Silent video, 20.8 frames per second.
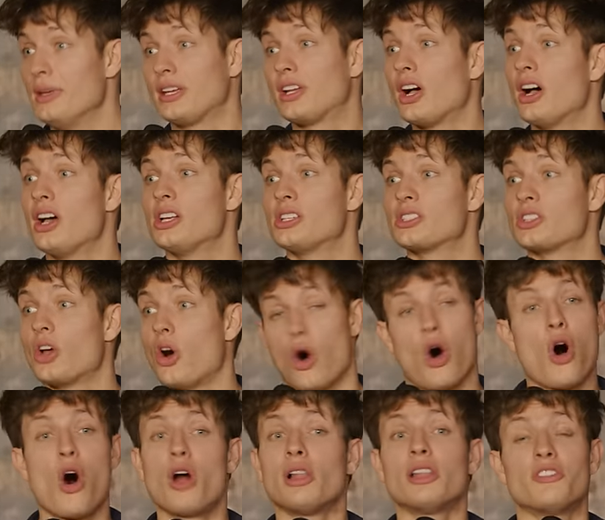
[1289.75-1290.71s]
Because
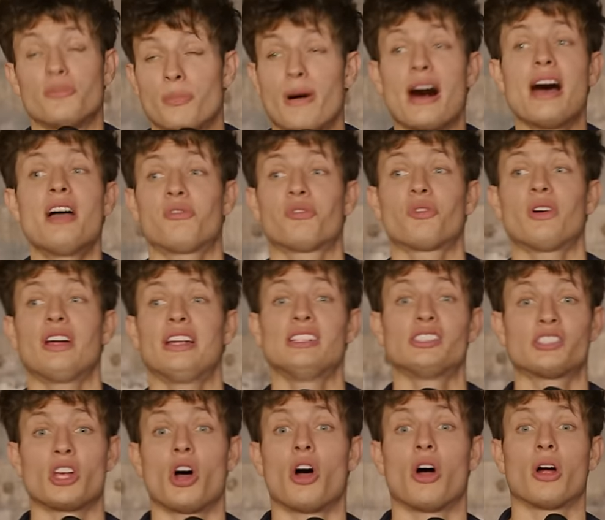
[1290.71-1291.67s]
all of my
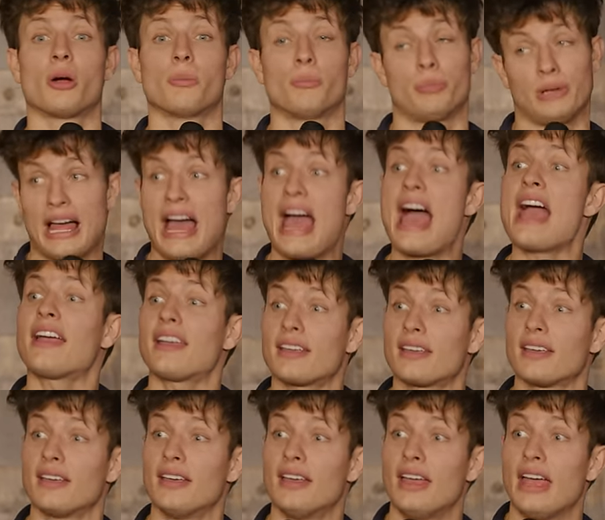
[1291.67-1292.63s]
friends are
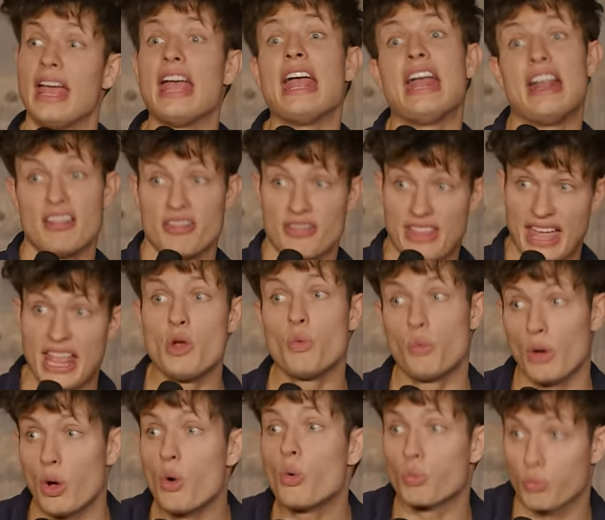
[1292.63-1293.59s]
black, and they
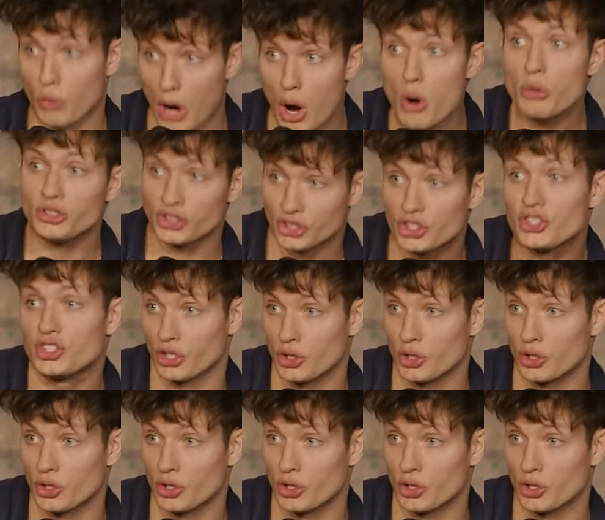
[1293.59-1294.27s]
will roast